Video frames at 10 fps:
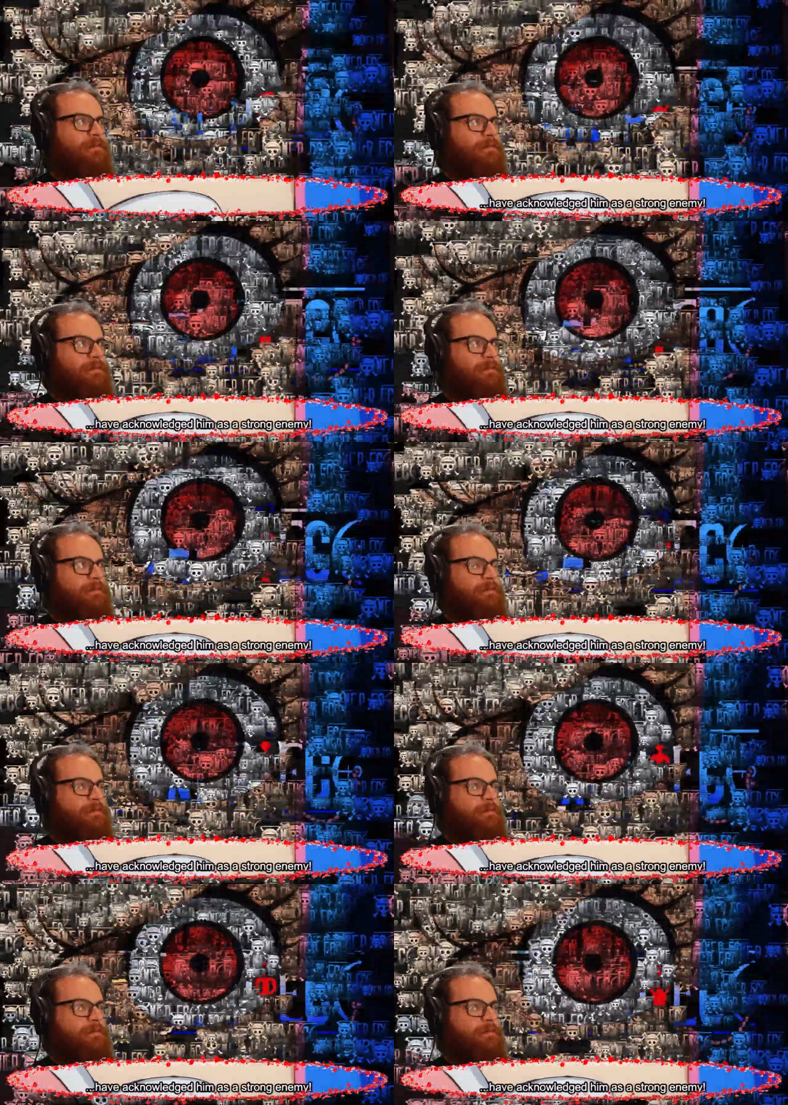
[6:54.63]

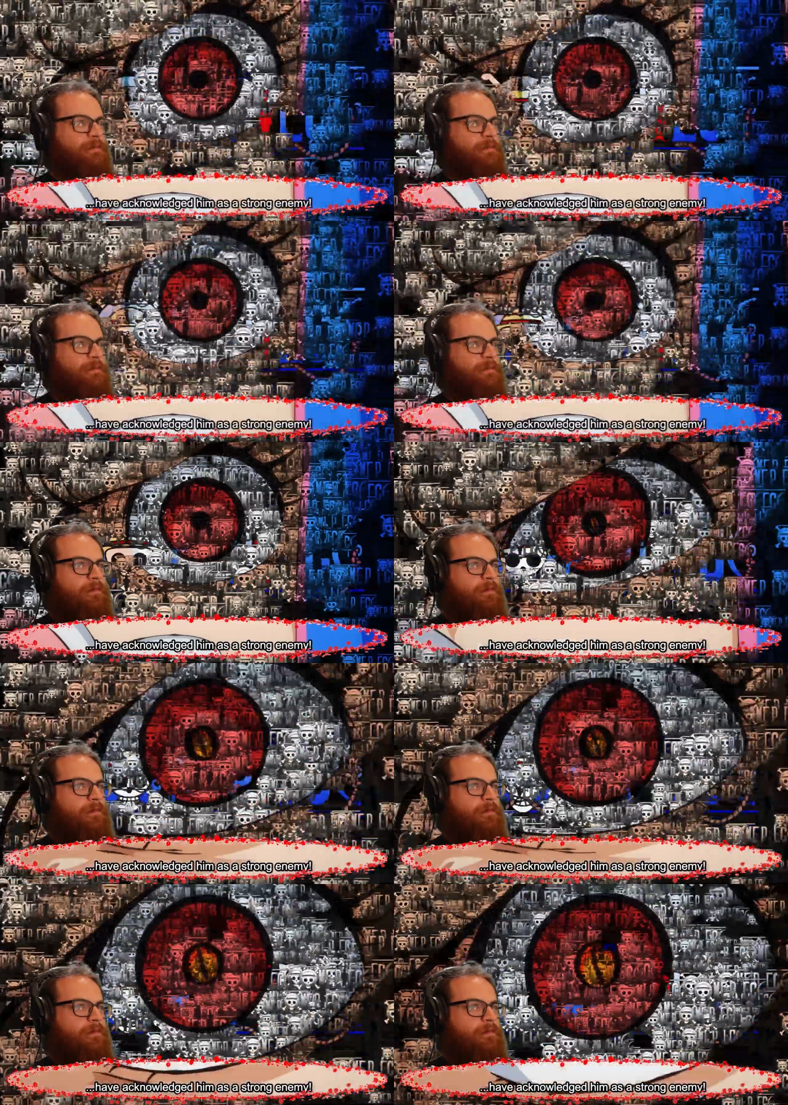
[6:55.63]

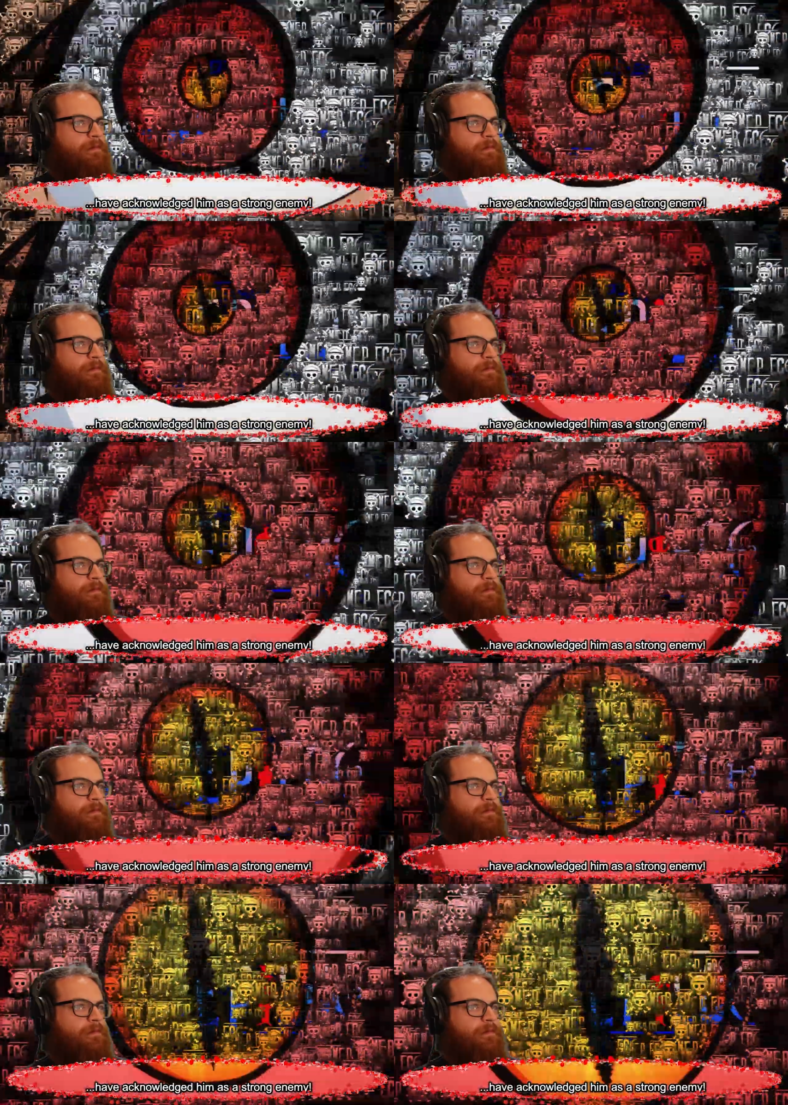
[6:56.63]

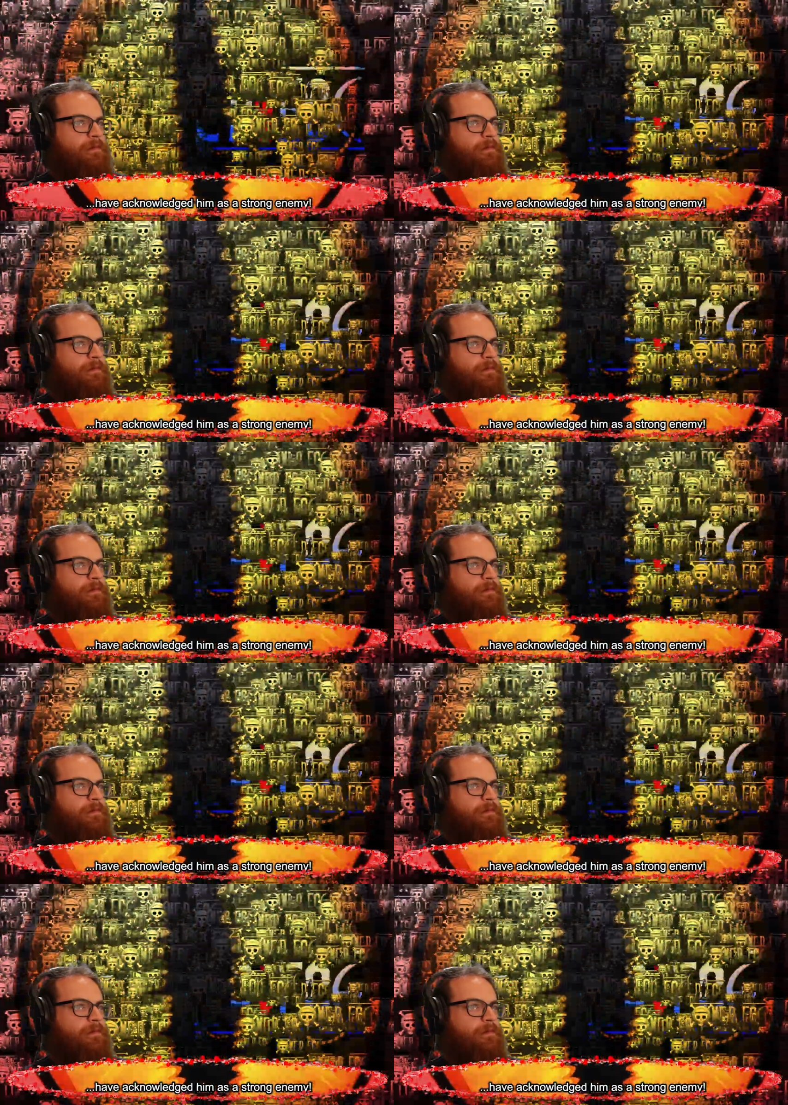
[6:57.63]
(silence)